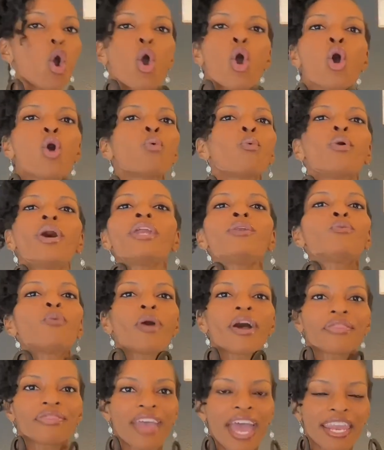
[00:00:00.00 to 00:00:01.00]
Who wouldn't
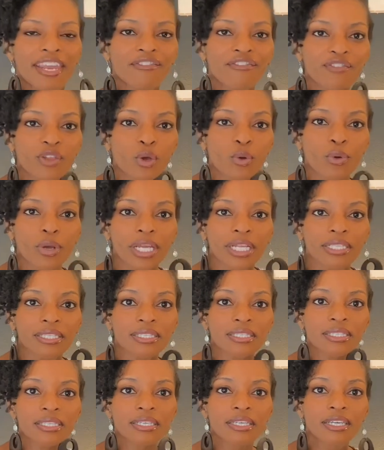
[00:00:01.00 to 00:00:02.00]
want that influence?
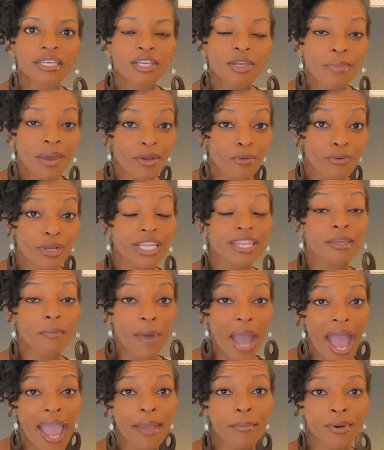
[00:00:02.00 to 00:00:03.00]
Better read the
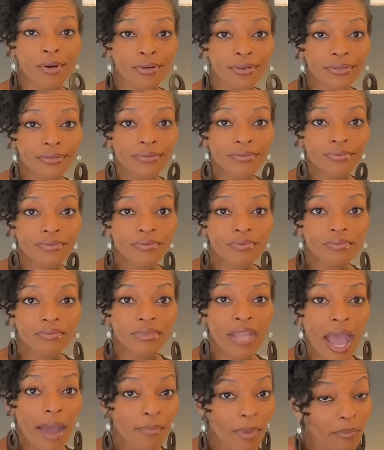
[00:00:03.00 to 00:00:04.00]
Bible.
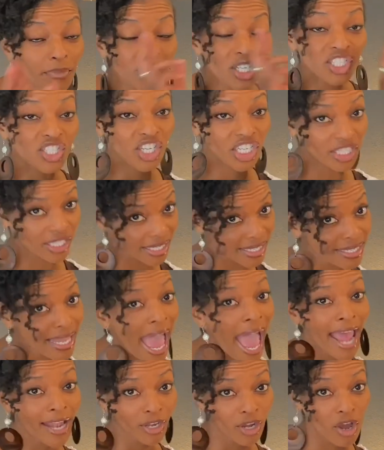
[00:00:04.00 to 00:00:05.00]
Now, Mama, just a
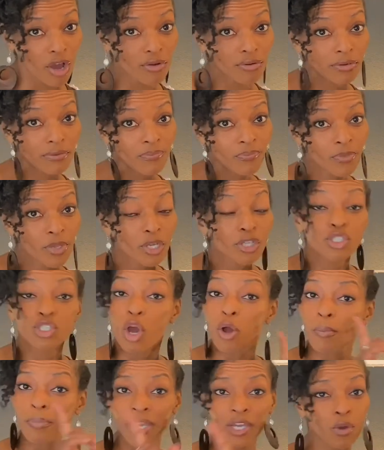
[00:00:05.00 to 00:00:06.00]
side note,
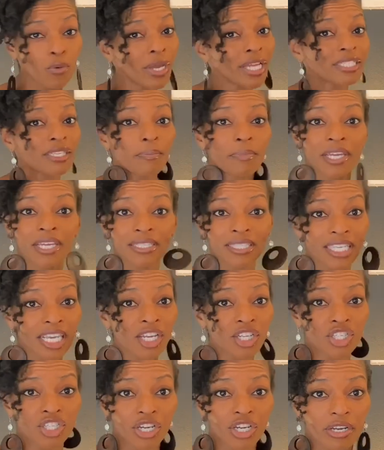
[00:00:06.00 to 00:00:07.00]
don't be quick to be a
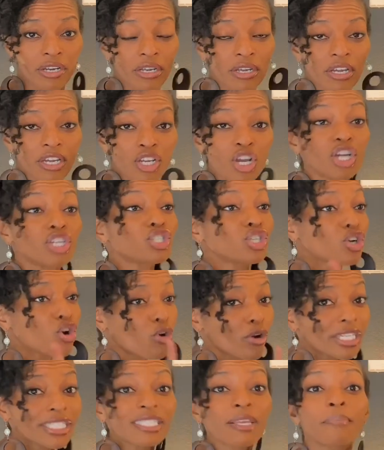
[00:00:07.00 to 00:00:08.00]
teacher because you're
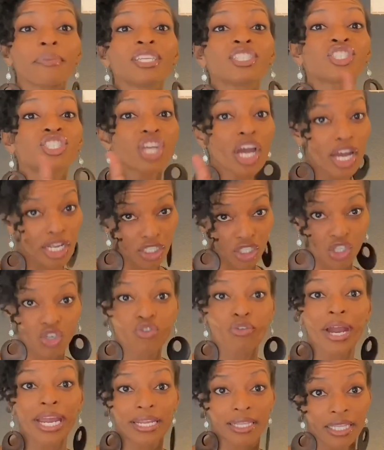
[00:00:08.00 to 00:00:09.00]
going to be judged
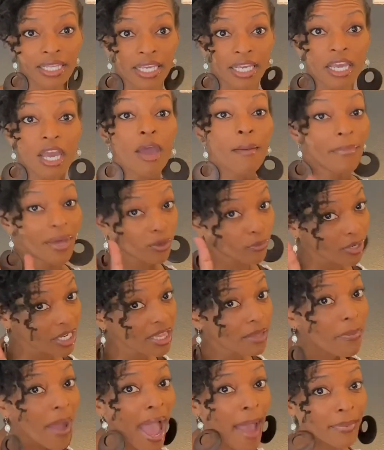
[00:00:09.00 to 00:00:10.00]
greatly. Better read
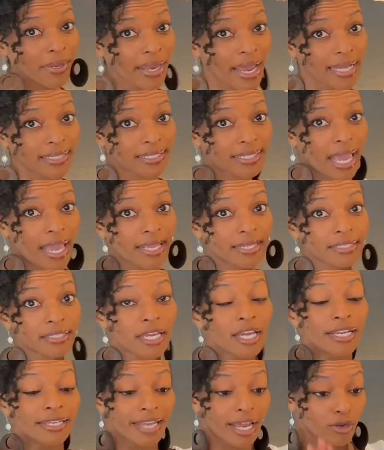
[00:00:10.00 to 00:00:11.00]
the Bible now, saints.
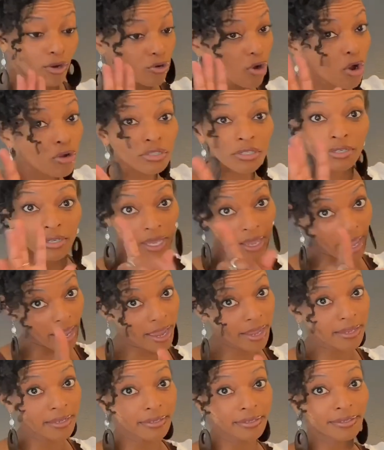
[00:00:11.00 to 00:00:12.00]
Now, don't go,
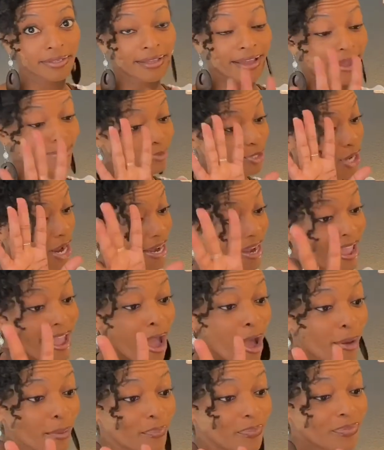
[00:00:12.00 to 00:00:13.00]
hey, I'm trying to
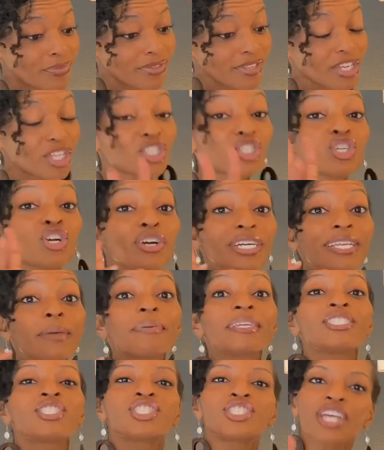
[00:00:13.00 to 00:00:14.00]
help, because you're going to
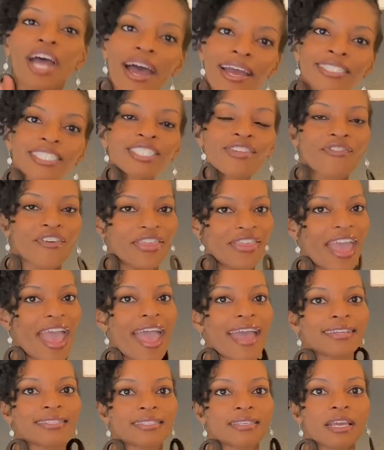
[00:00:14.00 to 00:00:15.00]
be judged for
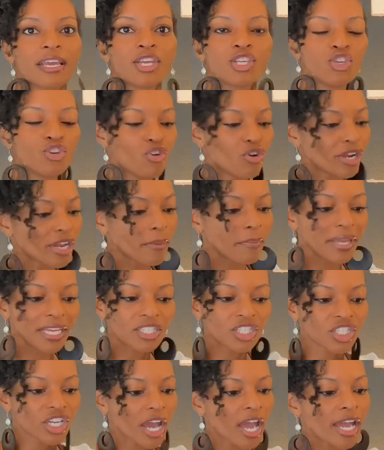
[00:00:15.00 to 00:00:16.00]
that. You're going to be
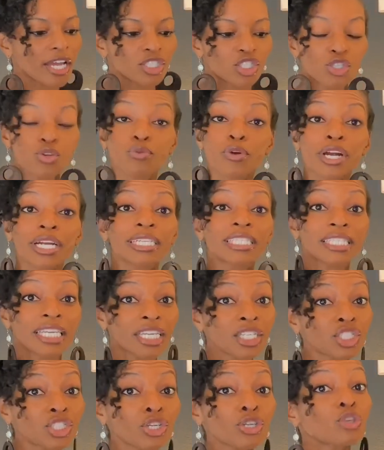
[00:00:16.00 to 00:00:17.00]
judged. You were a
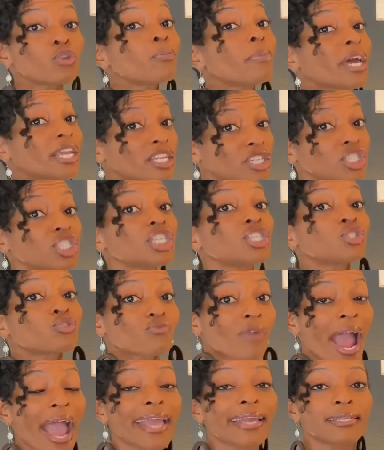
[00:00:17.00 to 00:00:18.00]
teacher, you better teach
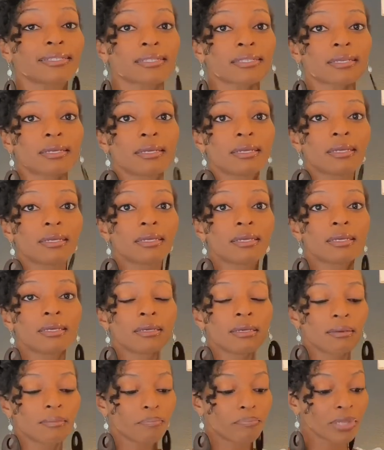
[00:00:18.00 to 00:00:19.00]
right.
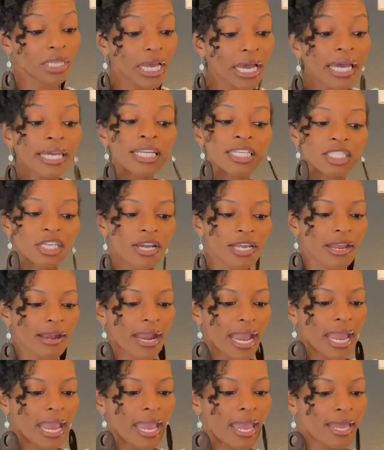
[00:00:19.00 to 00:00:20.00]
Blood is on your
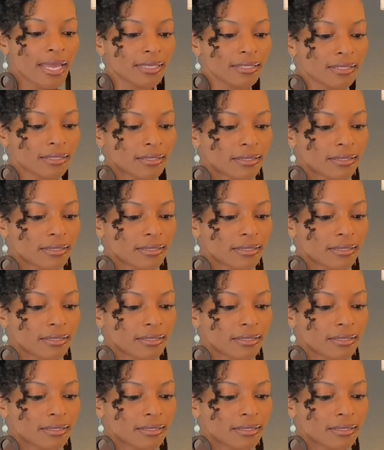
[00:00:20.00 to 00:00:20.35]
hands.